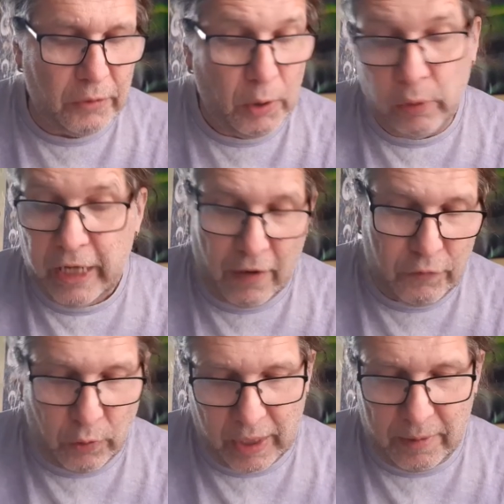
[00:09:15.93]
We only have
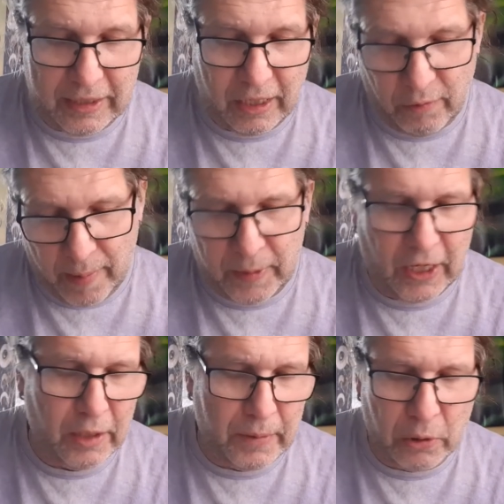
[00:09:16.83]
two animals here, rabbit
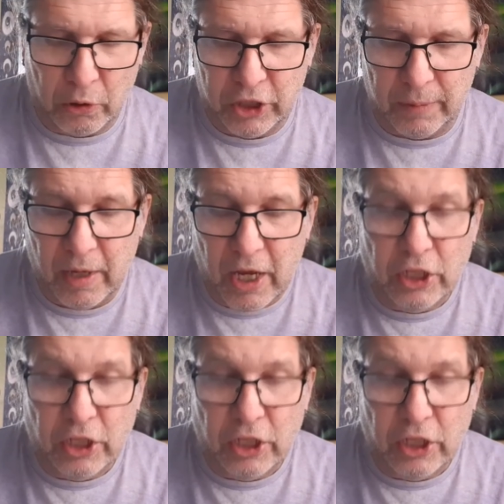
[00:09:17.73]
and the bighorn sheep.